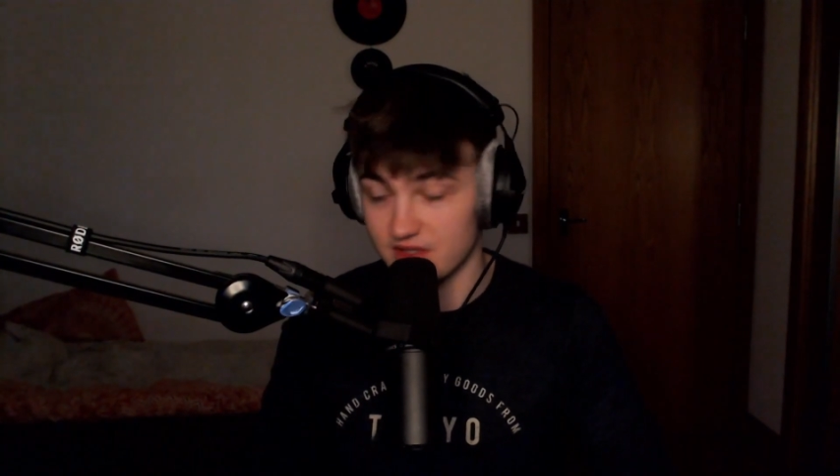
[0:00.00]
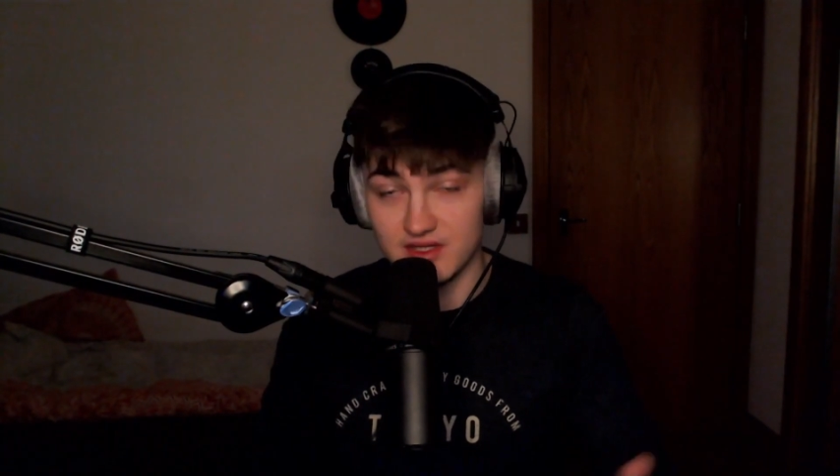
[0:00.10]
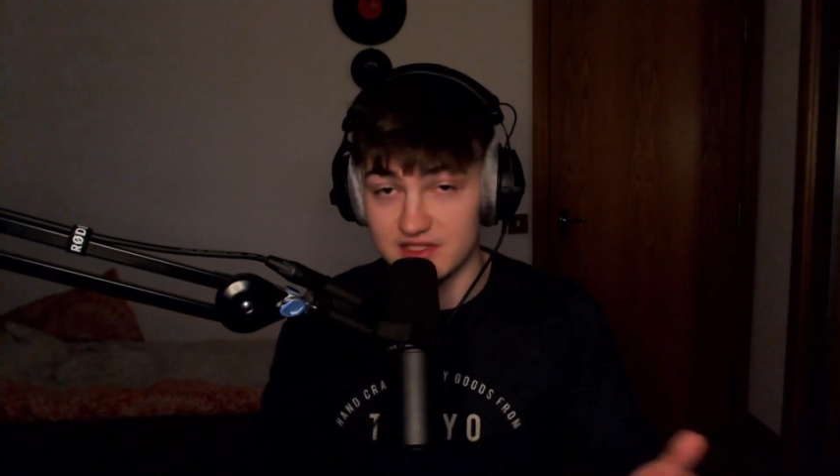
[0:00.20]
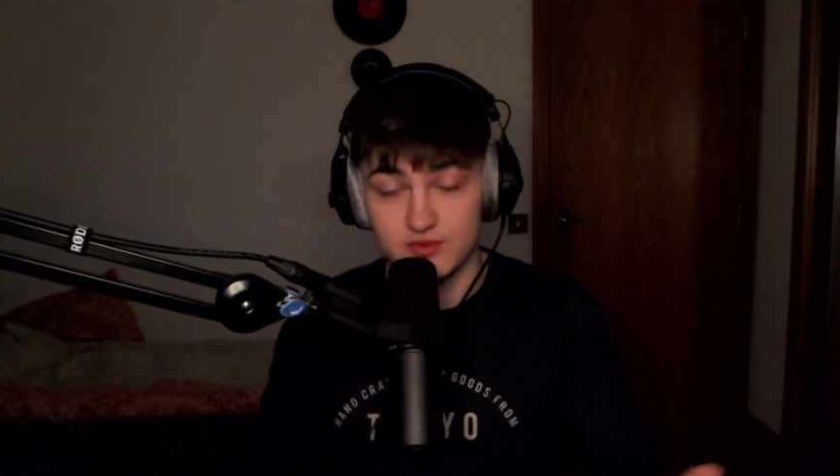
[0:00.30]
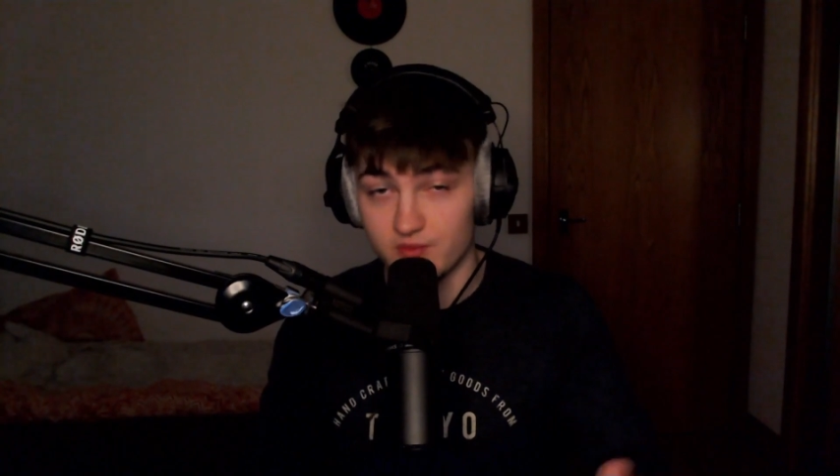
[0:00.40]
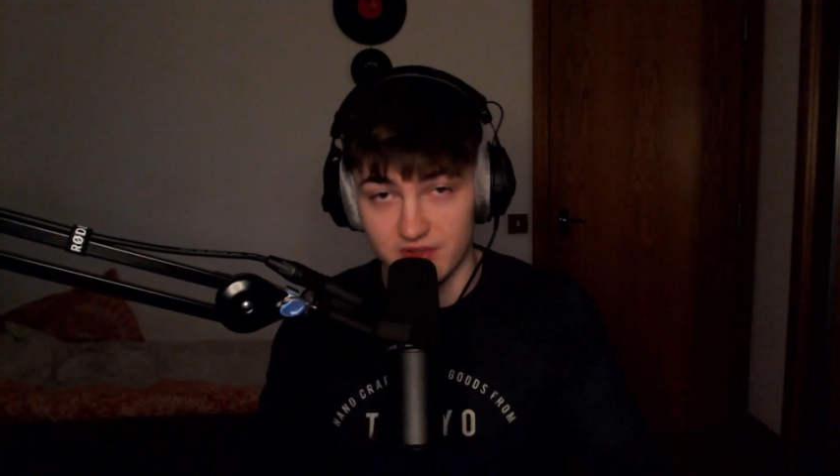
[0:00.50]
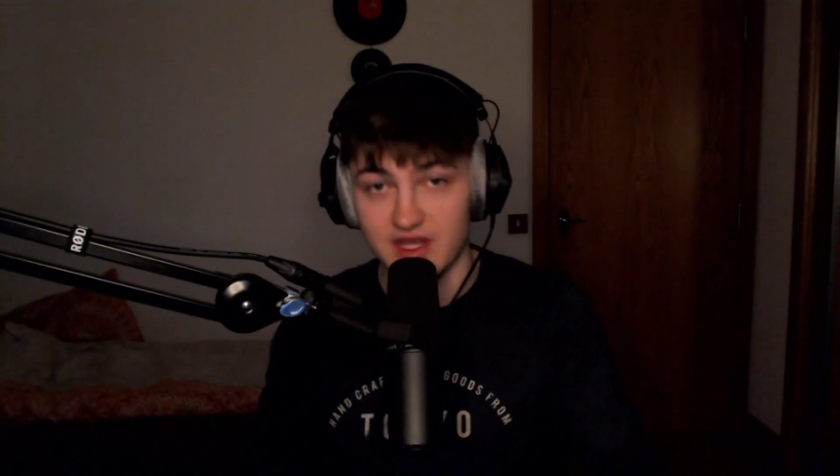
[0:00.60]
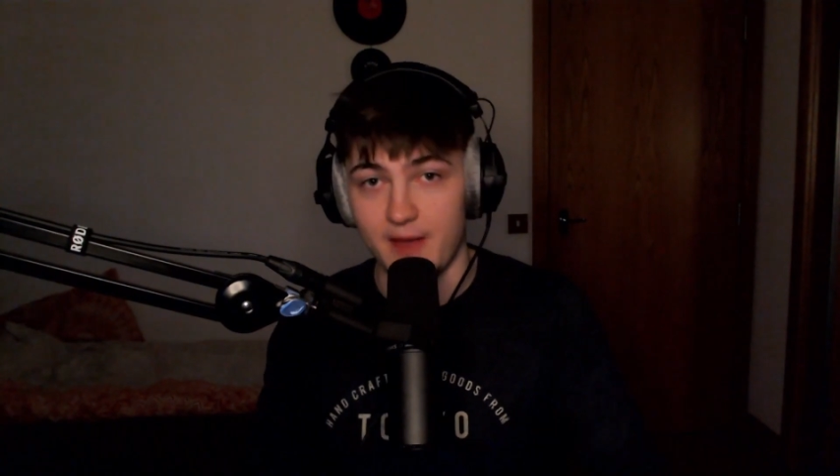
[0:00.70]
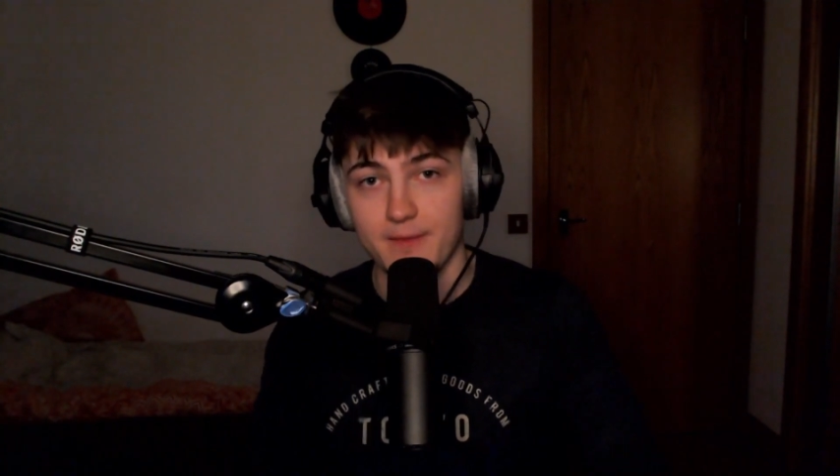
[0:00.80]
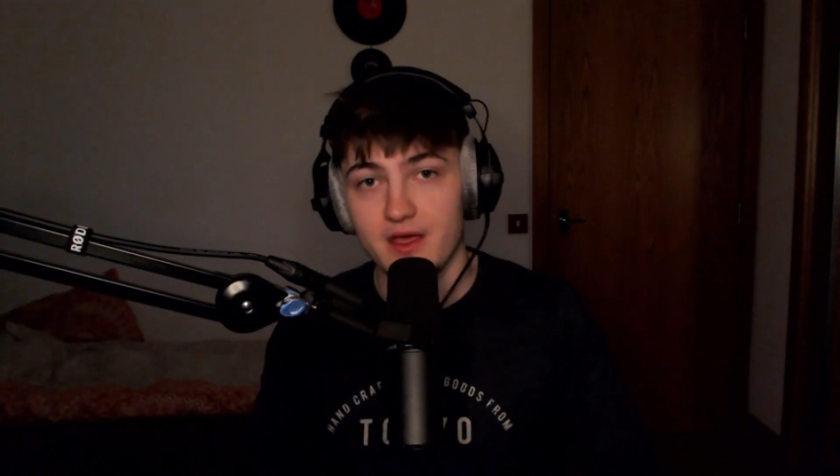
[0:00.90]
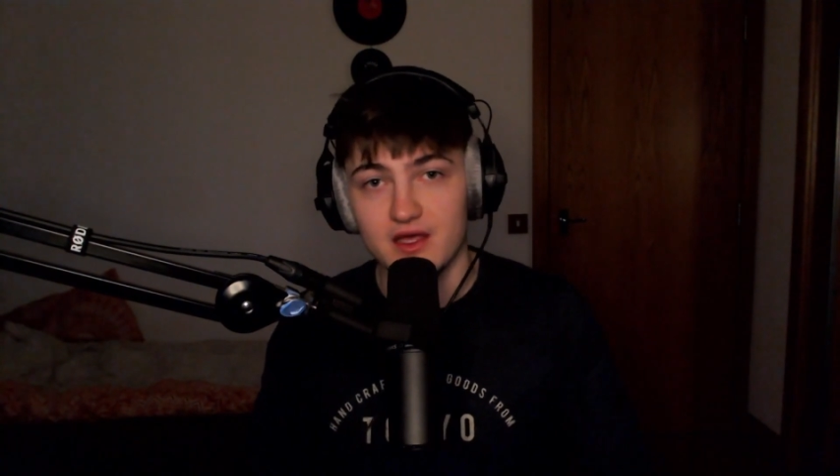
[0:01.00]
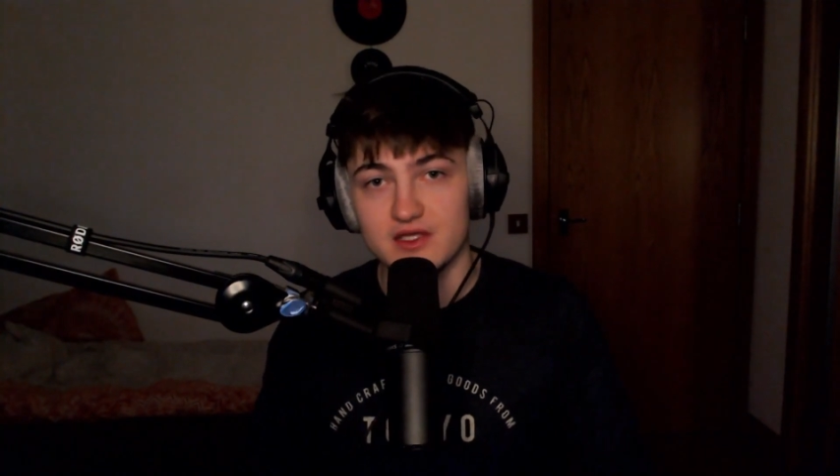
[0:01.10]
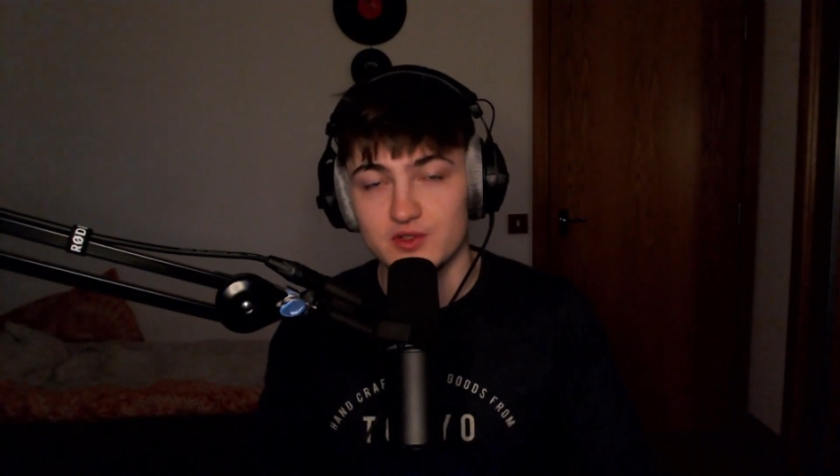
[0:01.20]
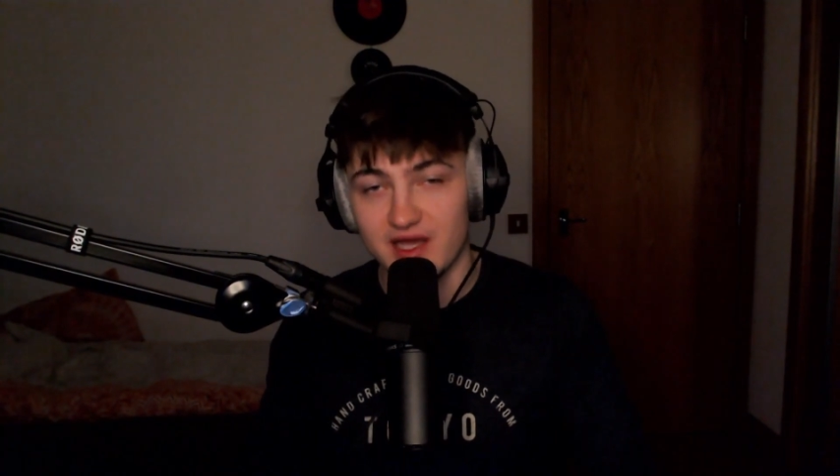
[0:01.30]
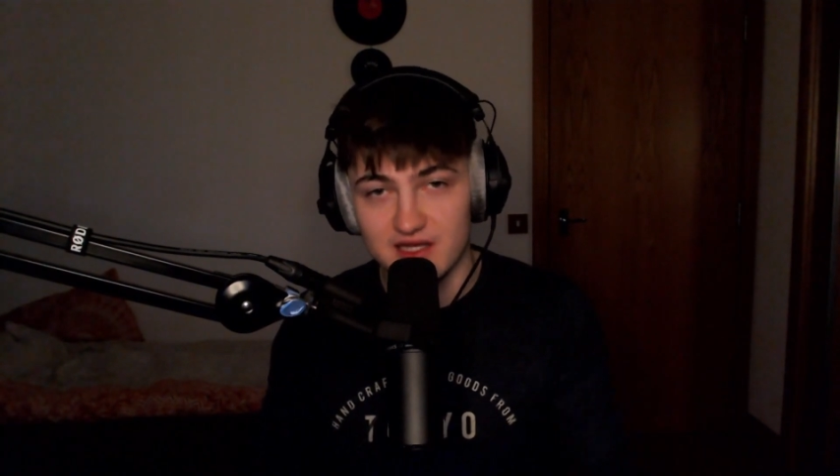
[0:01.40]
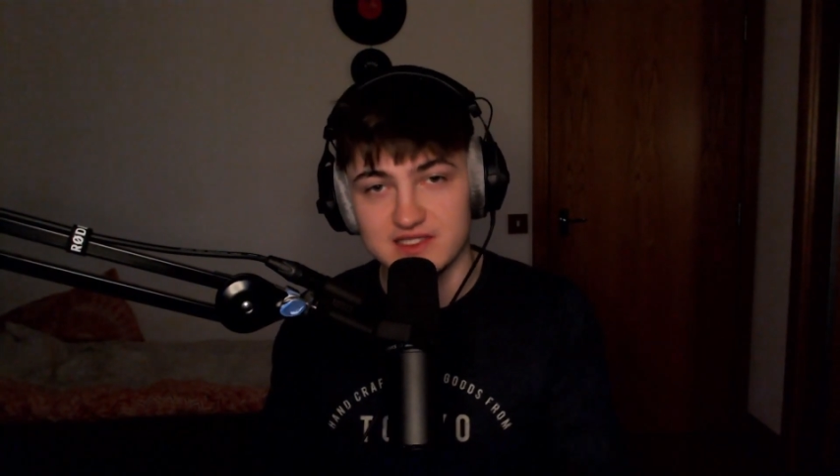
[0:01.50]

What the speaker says: it's, yeah. So I can